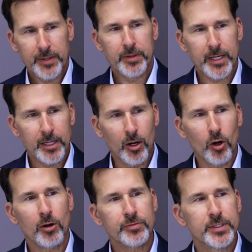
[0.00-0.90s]
And they
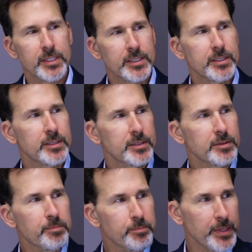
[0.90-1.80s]
often
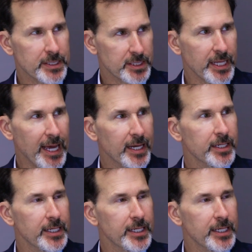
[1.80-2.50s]
miss that.